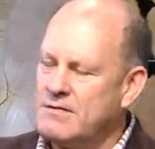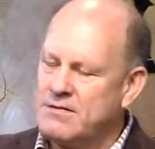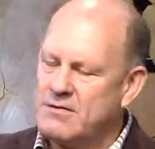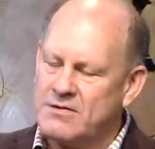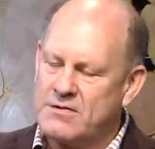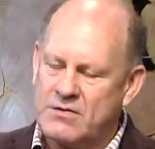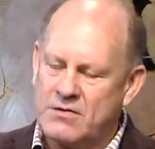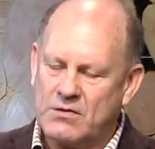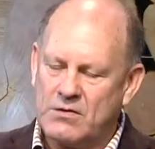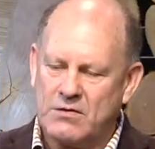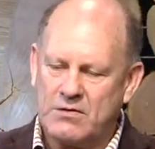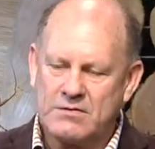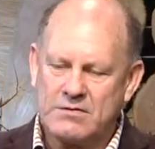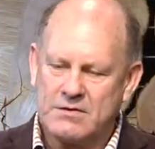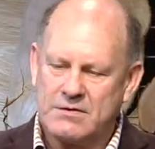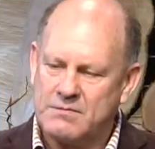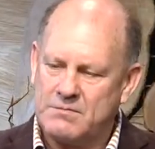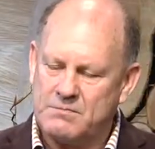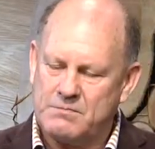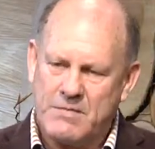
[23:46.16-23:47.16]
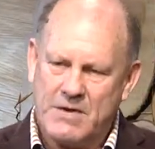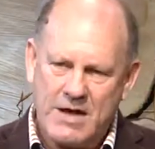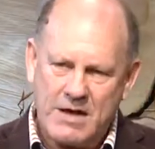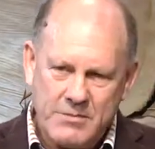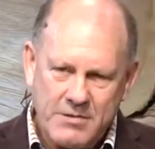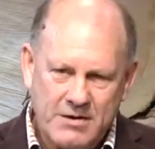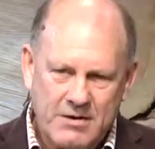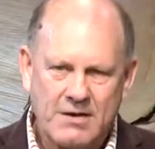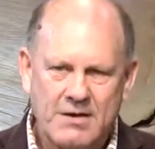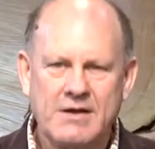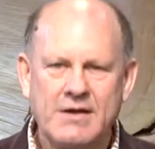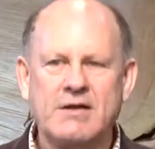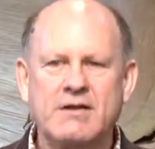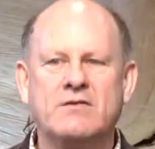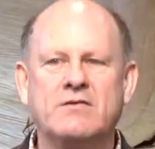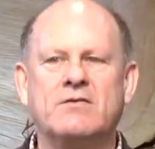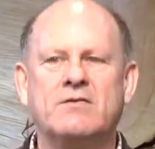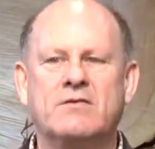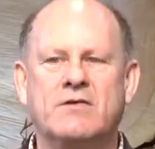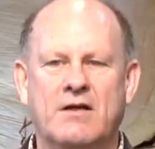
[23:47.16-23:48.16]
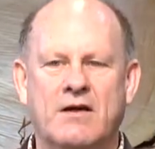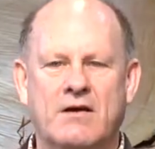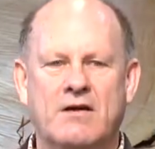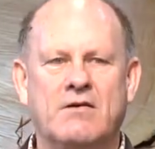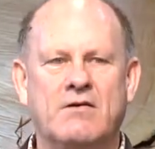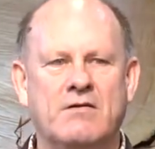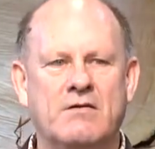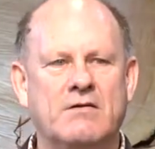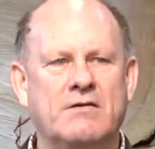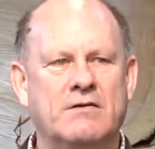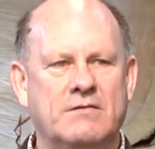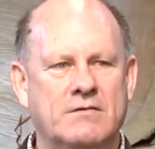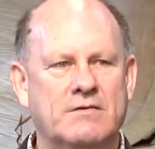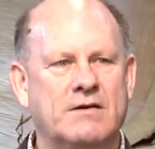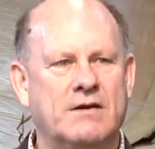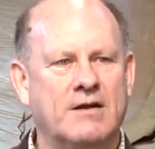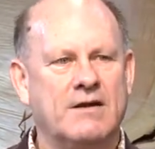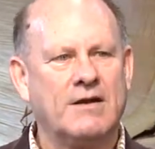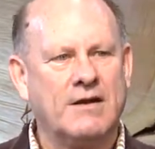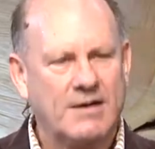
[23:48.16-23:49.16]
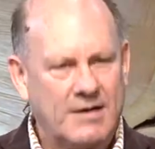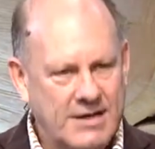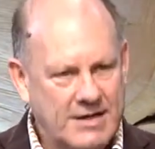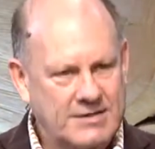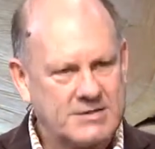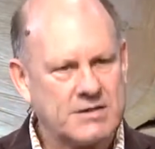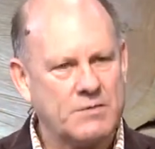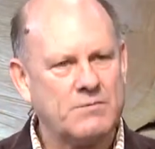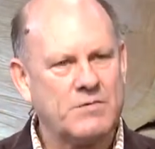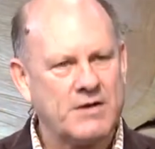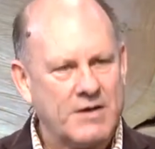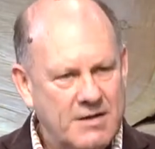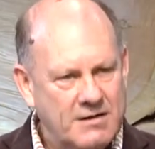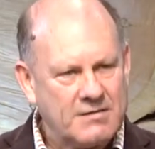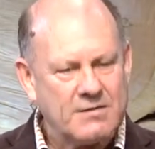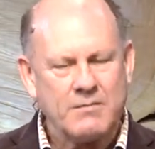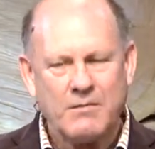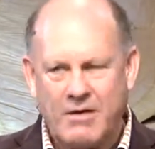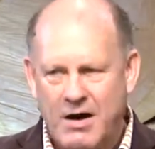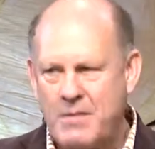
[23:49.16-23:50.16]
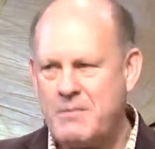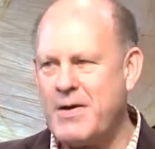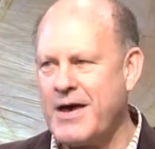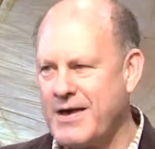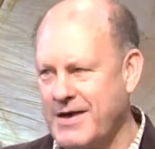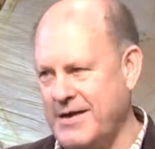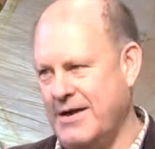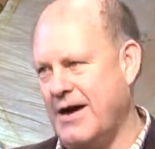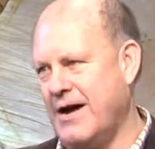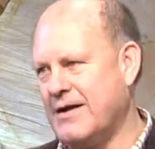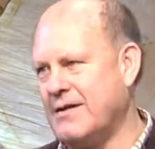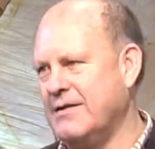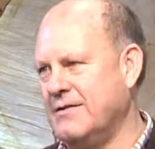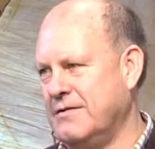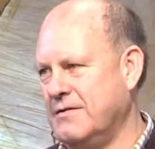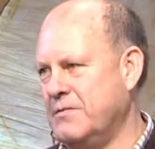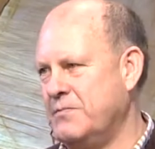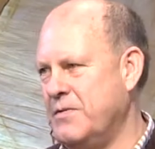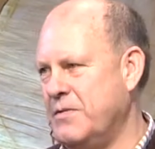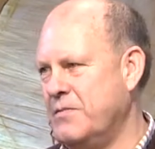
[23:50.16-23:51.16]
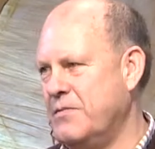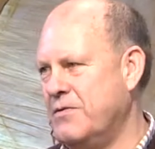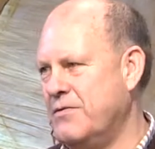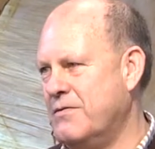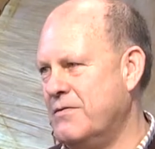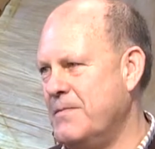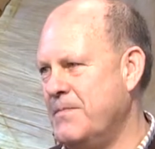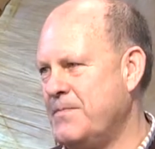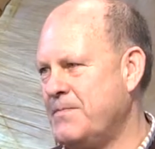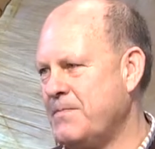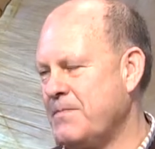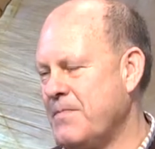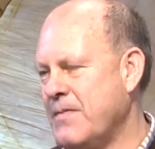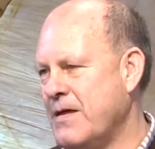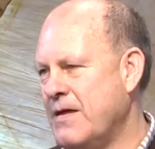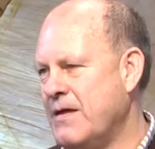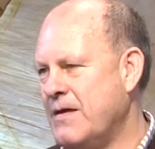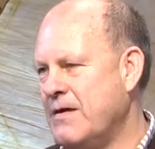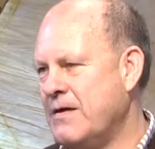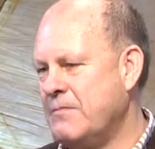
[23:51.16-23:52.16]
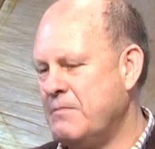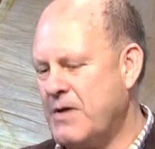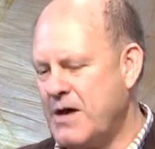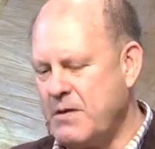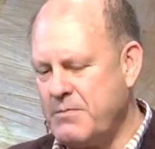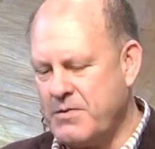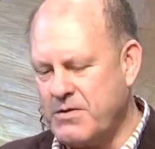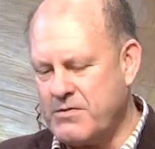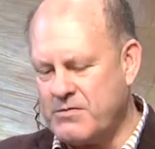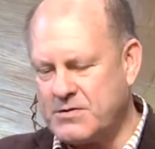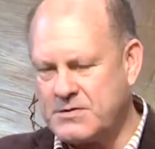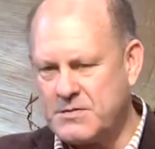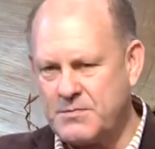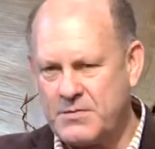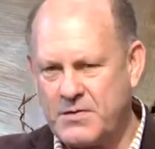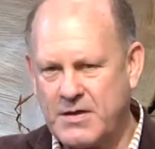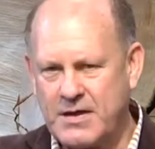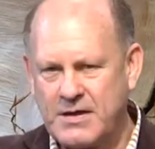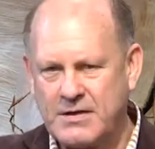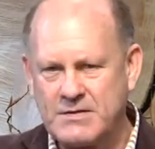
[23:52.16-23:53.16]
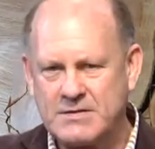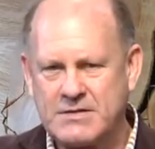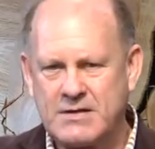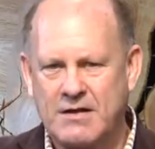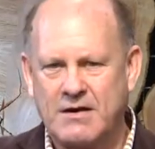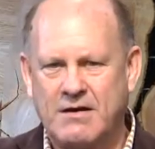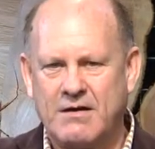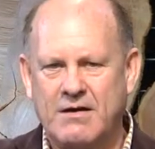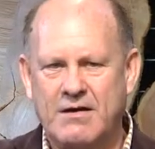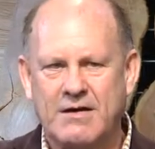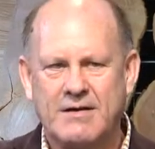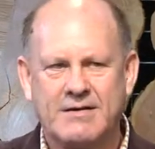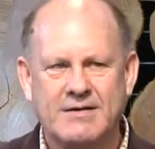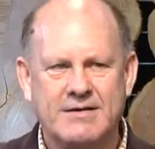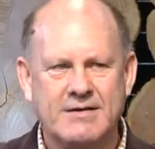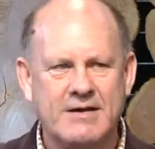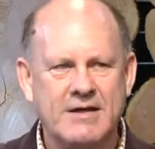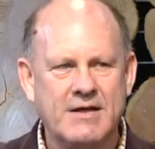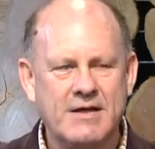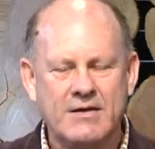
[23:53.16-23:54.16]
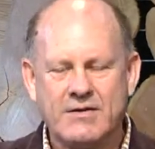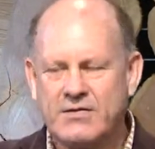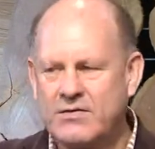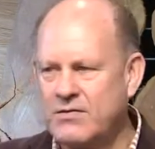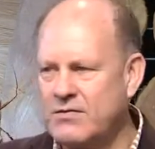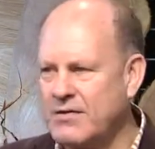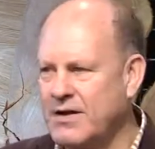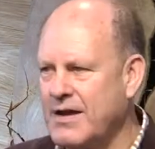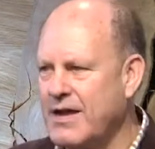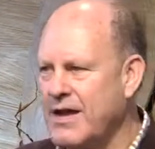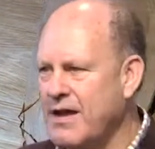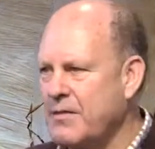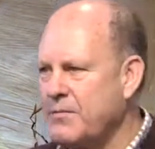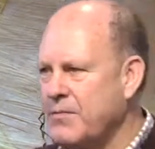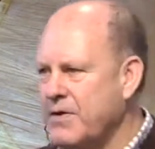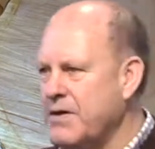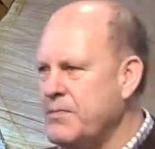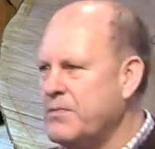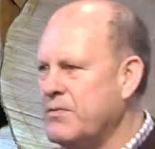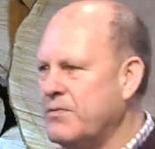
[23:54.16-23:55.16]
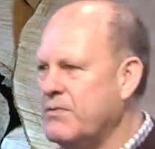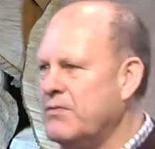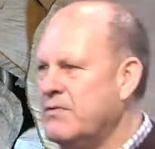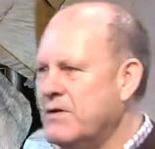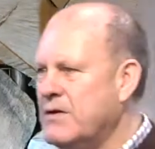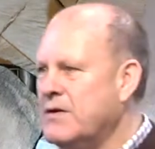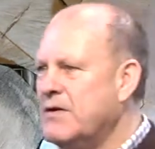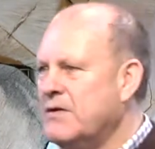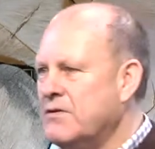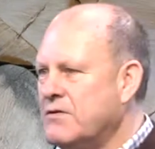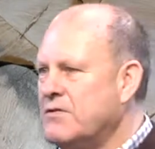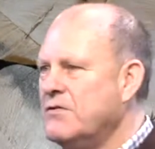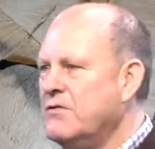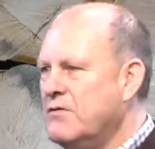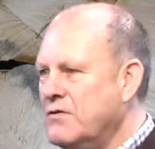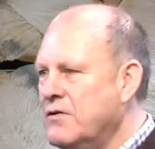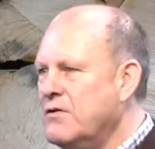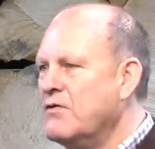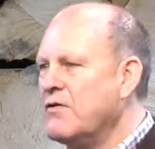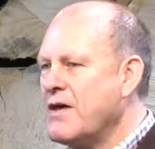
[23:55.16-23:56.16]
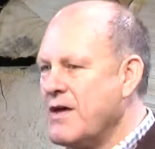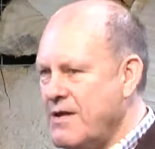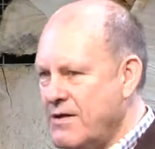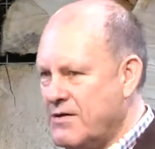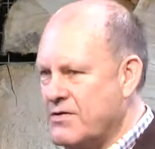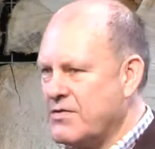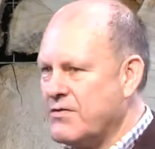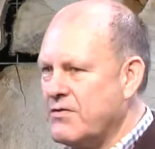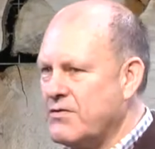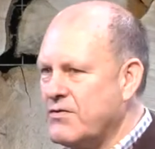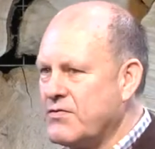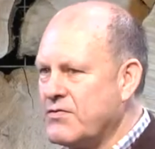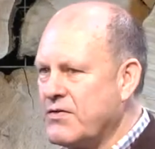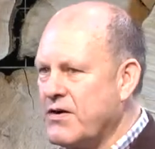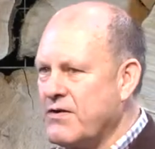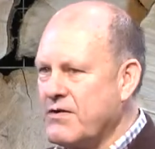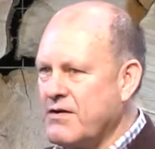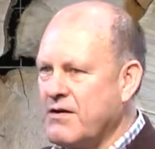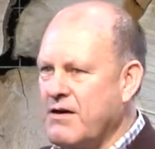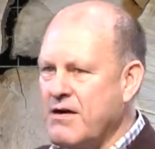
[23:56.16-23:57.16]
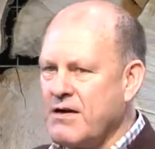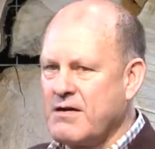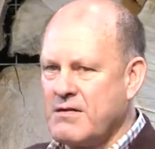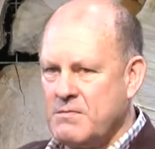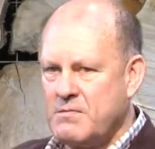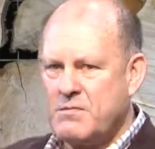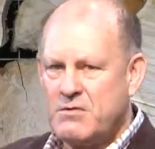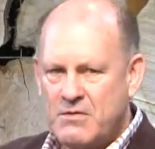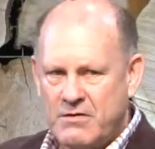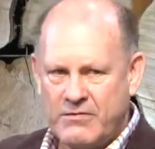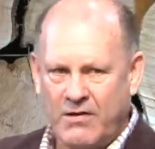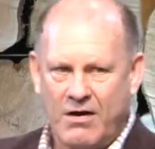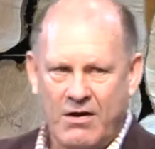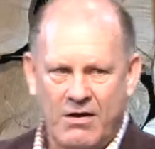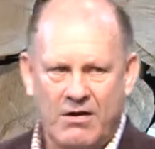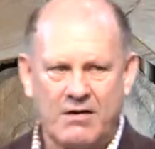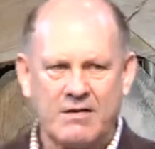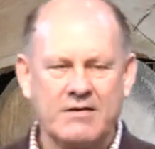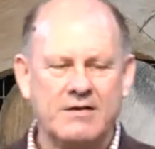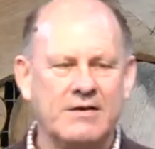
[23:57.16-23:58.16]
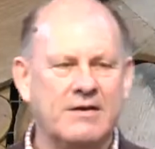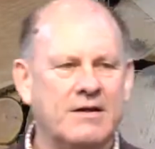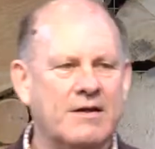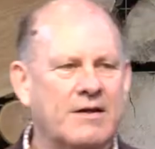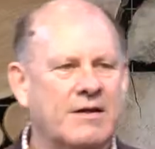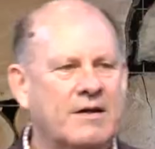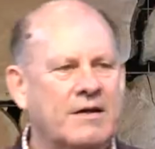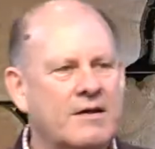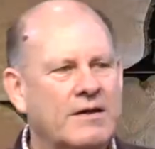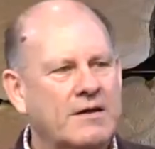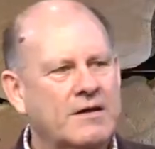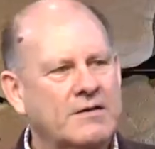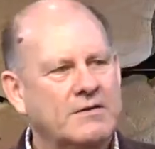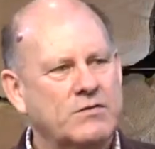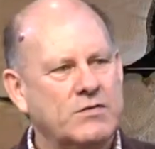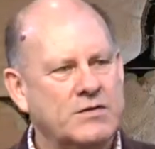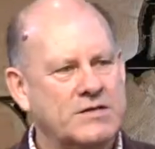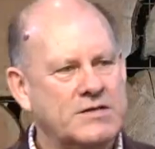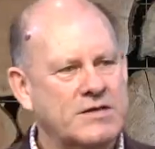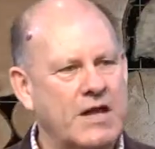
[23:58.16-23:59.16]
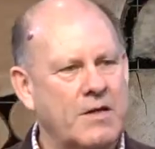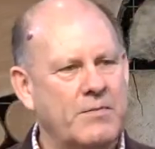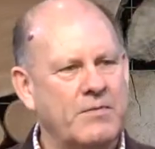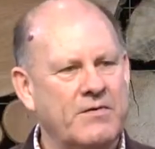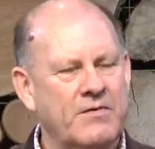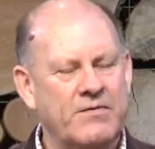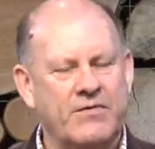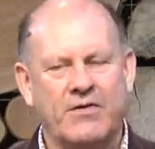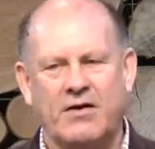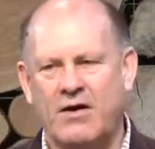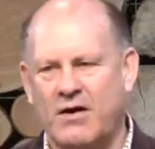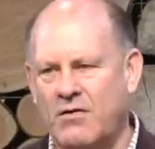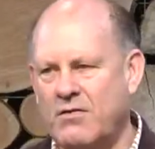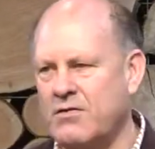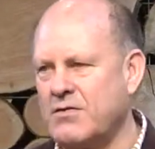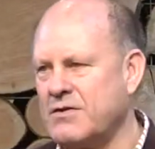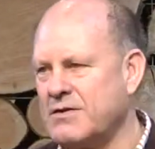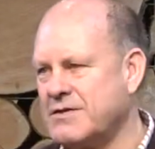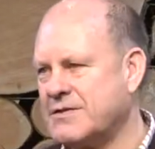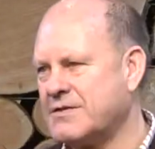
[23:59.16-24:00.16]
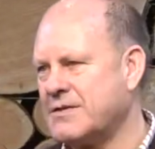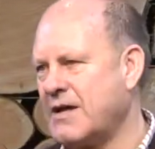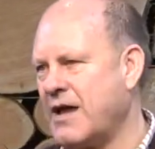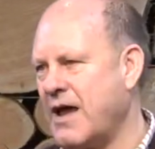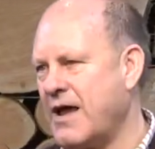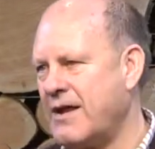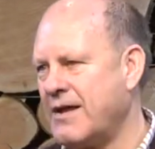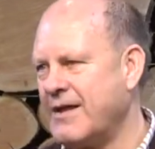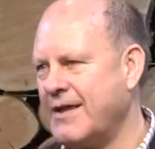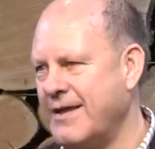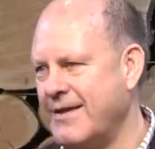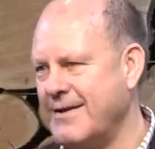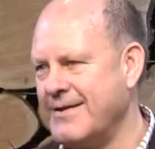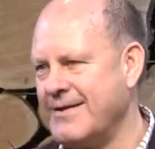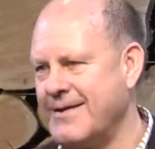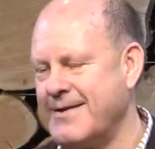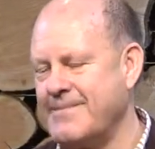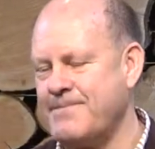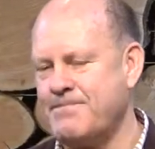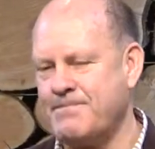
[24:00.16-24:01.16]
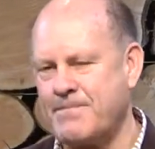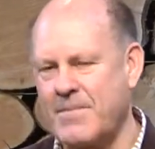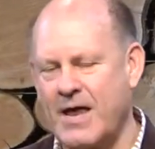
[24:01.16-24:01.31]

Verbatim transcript: the thought that maybe I need to go and I'll let someone into my backyard a little bit more. Maybe there are some things that I need to allow people to look into so that I can move on to a step of wholeness and healing